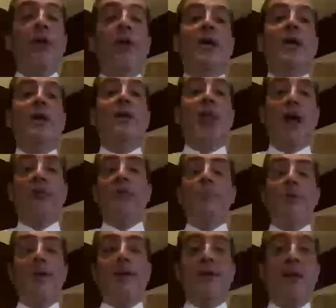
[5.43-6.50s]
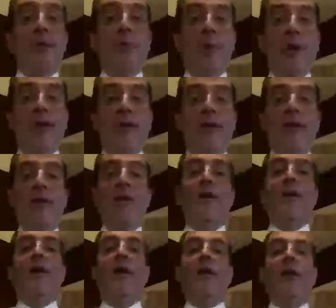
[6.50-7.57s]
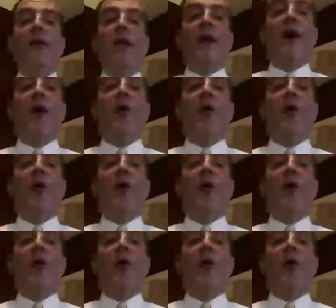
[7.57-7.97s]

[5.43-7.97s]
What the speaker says: not to be a nitwit. Now,